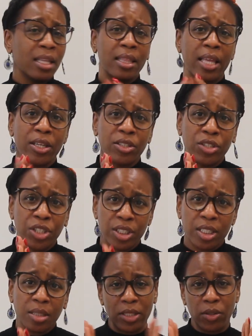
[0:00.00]
thank
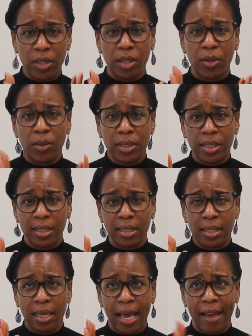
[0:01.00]
Jesus, student loans
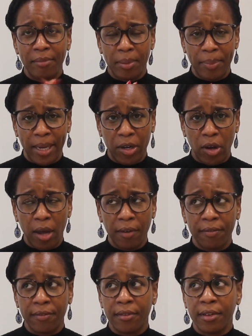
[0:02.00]
have been paid off.
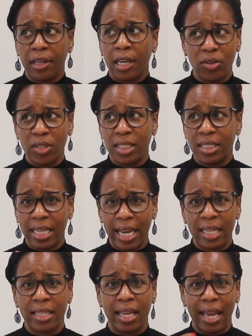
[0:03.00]
The only
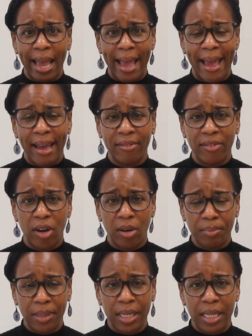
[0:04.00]
debt that I have
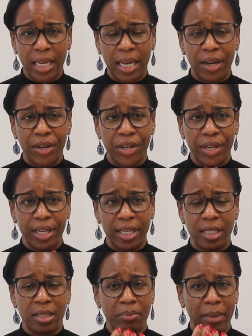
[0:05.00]
on me
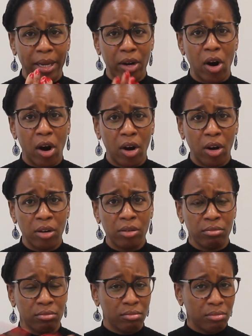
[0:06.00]
is my car
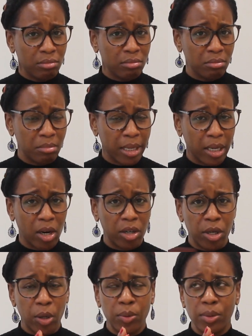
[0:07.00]

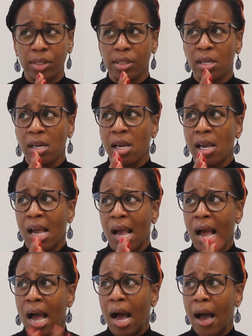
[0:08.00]
notes,
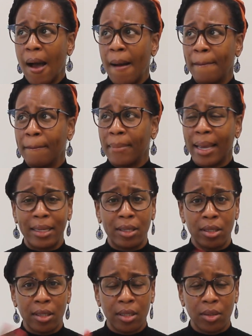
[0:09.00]
and
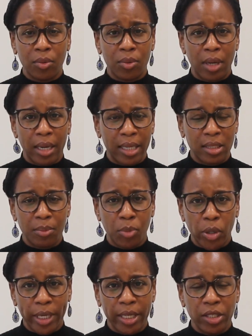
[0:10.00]
I guess the
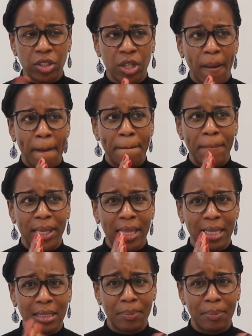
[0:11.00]
mortgage, but that's